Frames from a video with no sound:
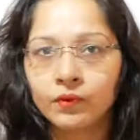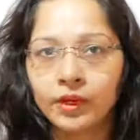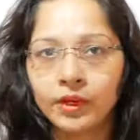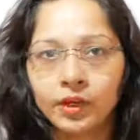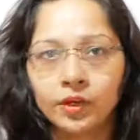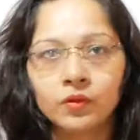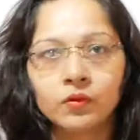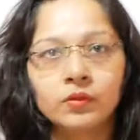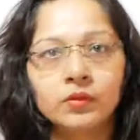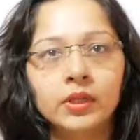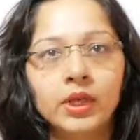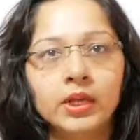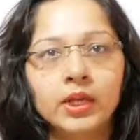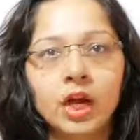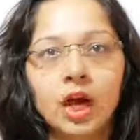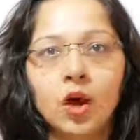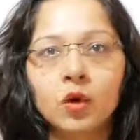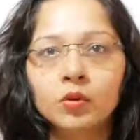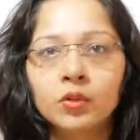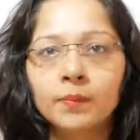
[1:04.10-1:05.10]
video, that
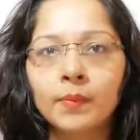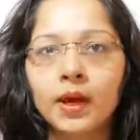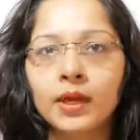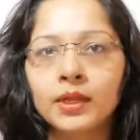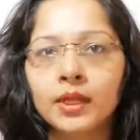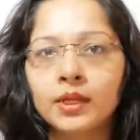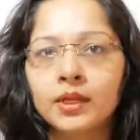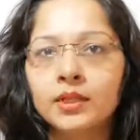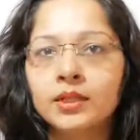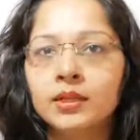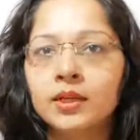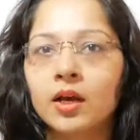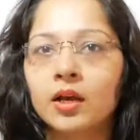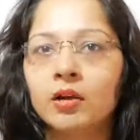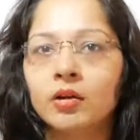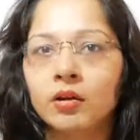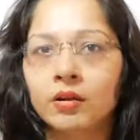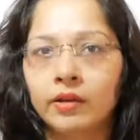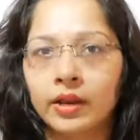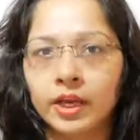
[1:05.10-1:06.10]
how the particles
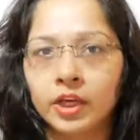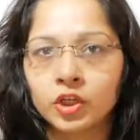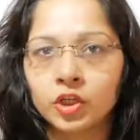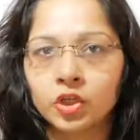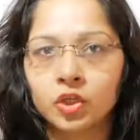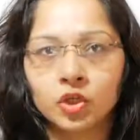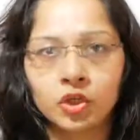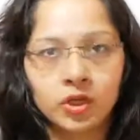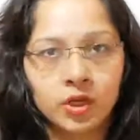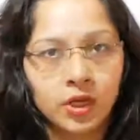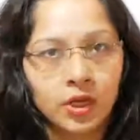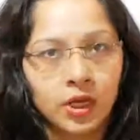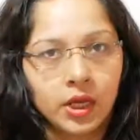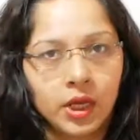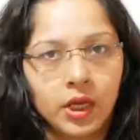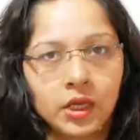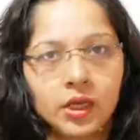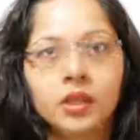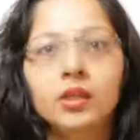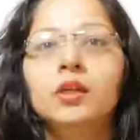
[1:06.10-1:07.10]
are arranged
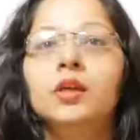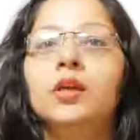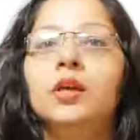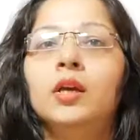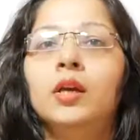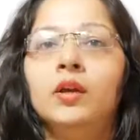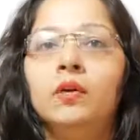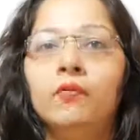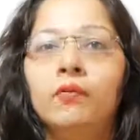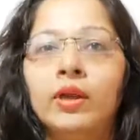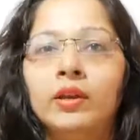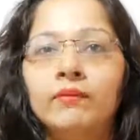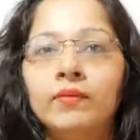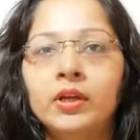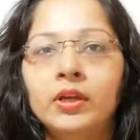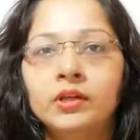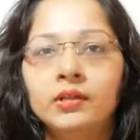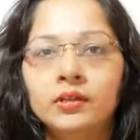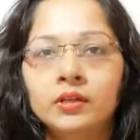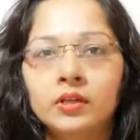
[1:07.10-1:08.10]
when
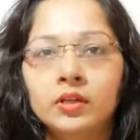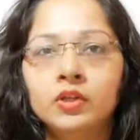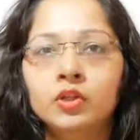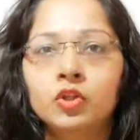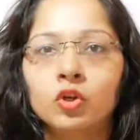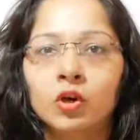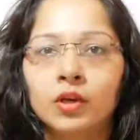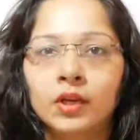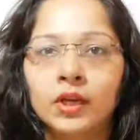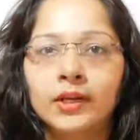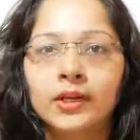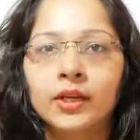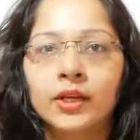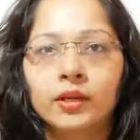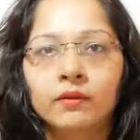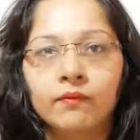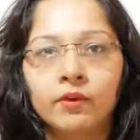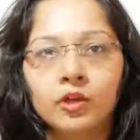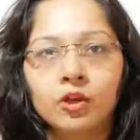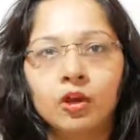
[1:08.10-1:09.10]
we consider solid,
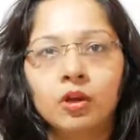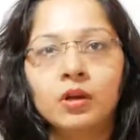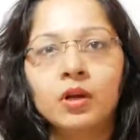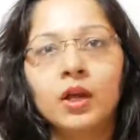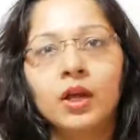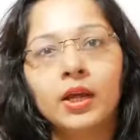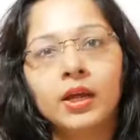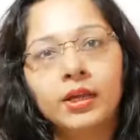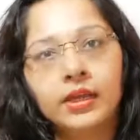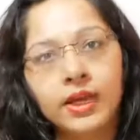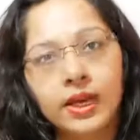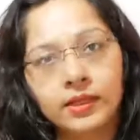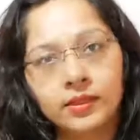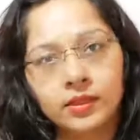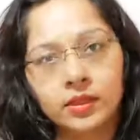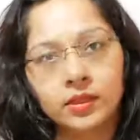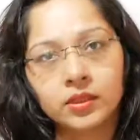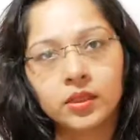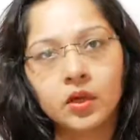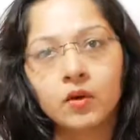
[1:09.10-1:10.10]
liquid or
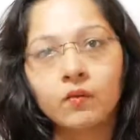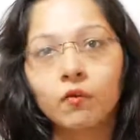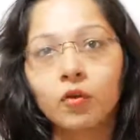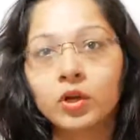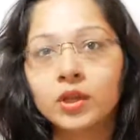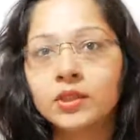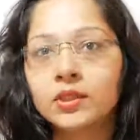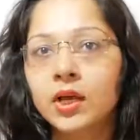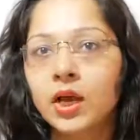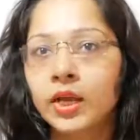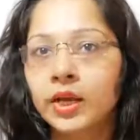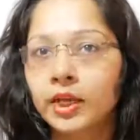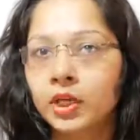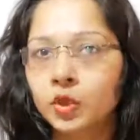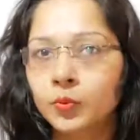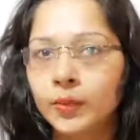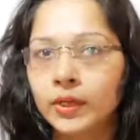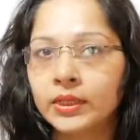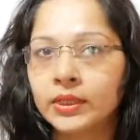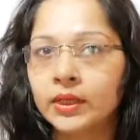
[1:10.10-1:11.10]
gases. What is the
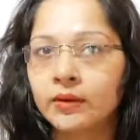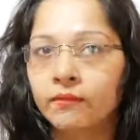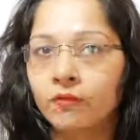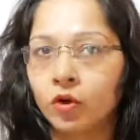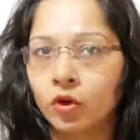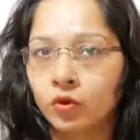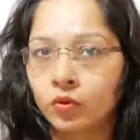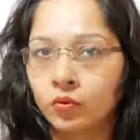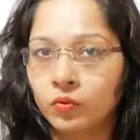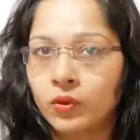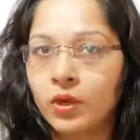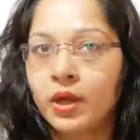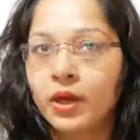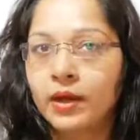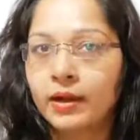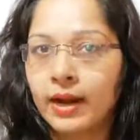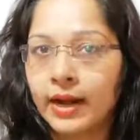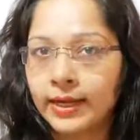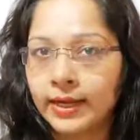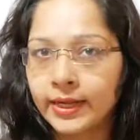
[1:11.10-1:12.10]
arrangement they follow?
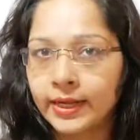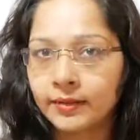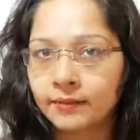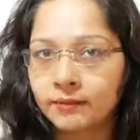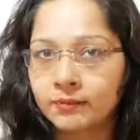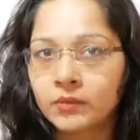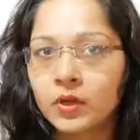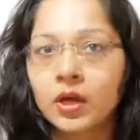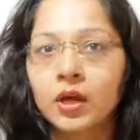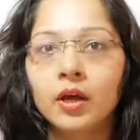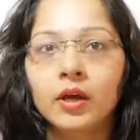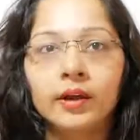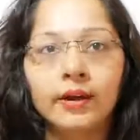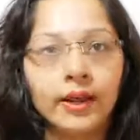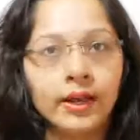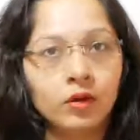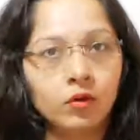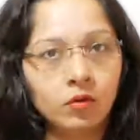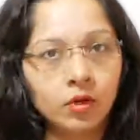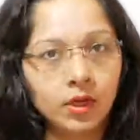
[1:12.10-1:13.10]
Random,
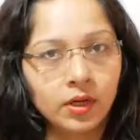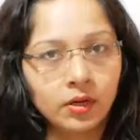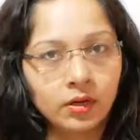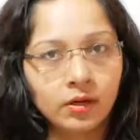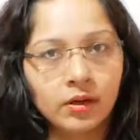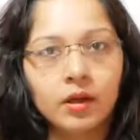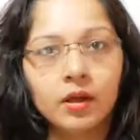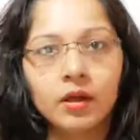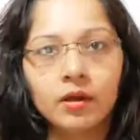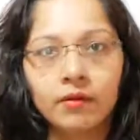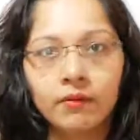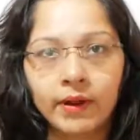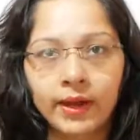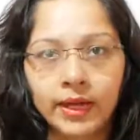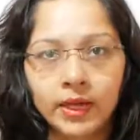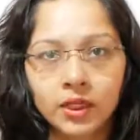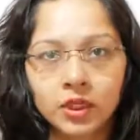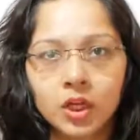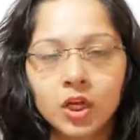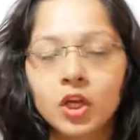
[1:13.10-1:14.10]
regular,
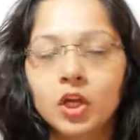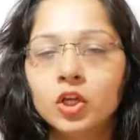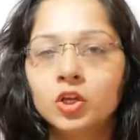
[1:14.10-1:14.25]
right?